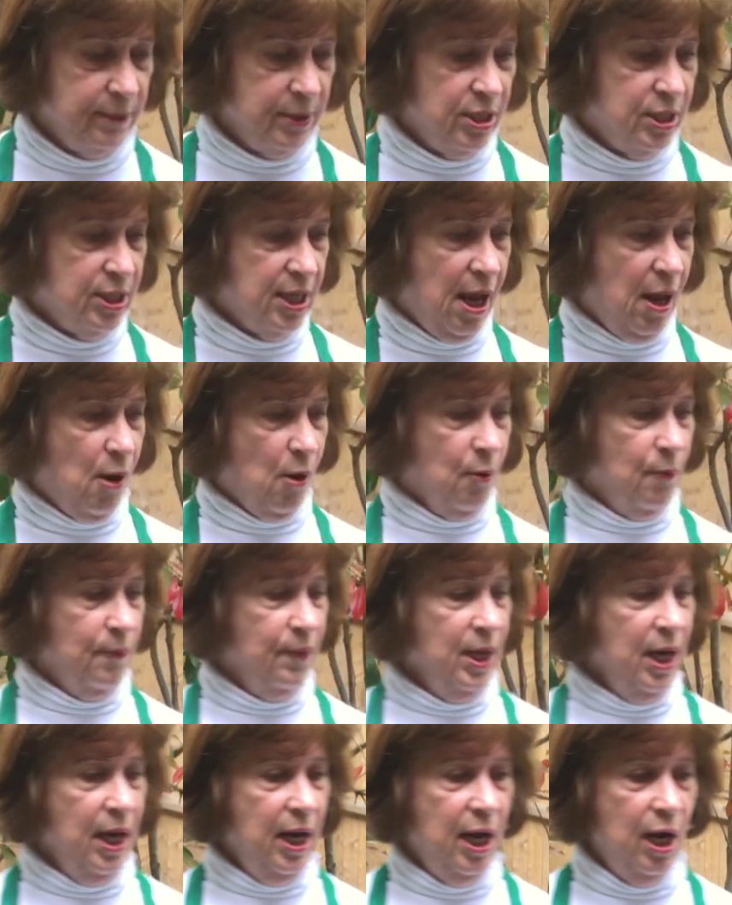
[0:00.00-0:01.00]
So
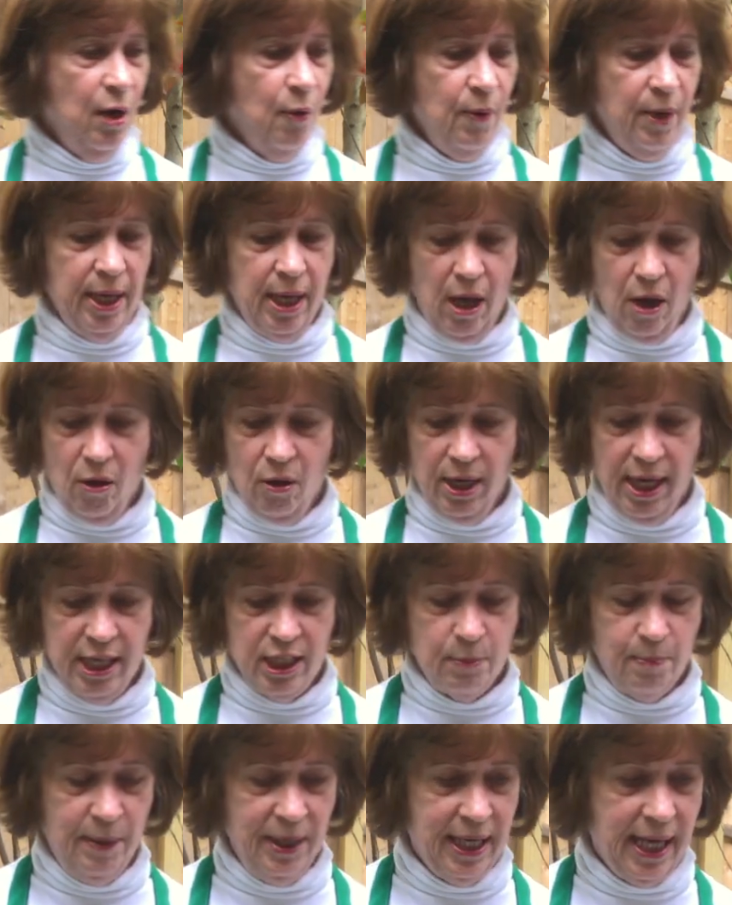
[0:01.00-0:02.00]
here we go,
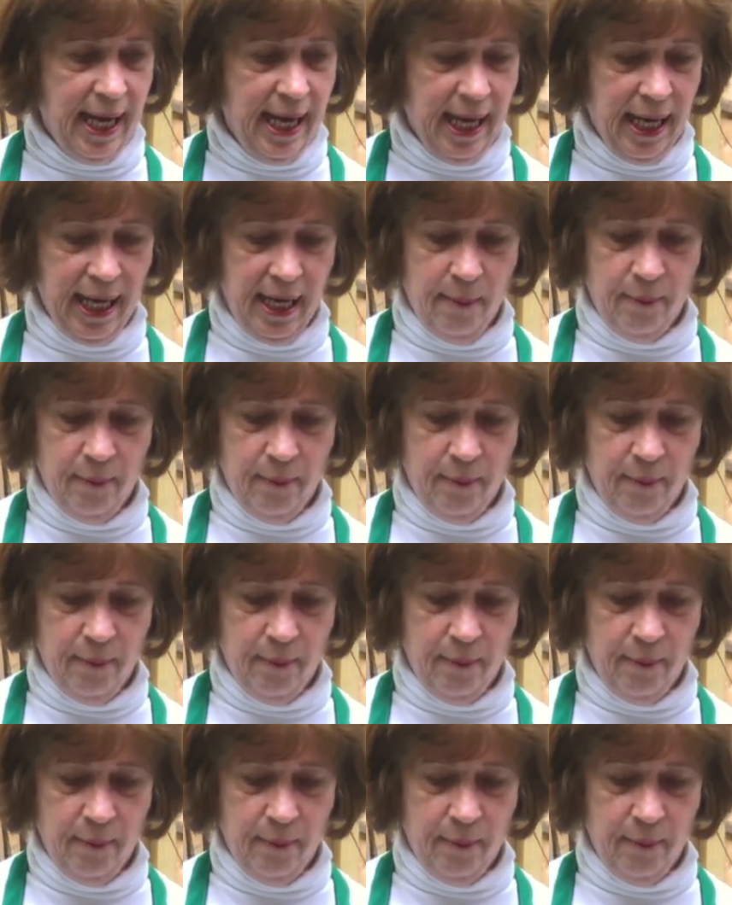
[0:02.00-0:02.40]
let's begin.